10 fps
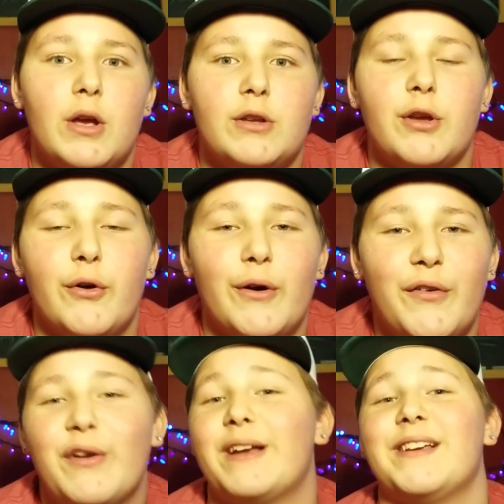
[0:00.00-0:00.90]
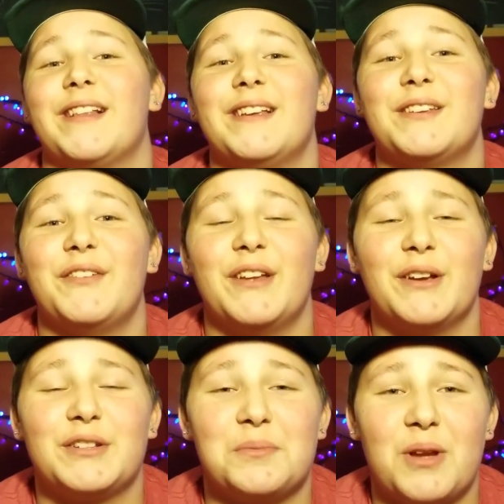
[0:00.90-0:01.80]
So if you guys liked this video,
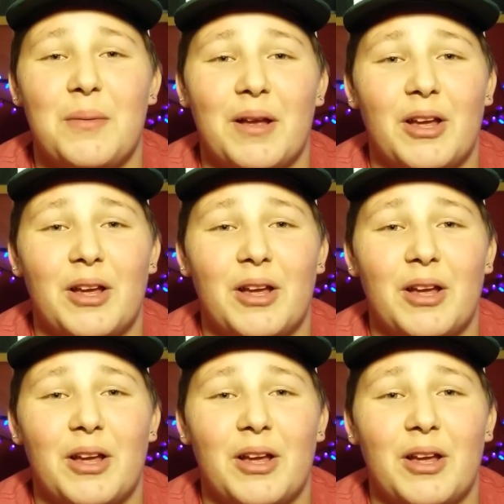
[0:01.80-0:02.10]
subscribe, like,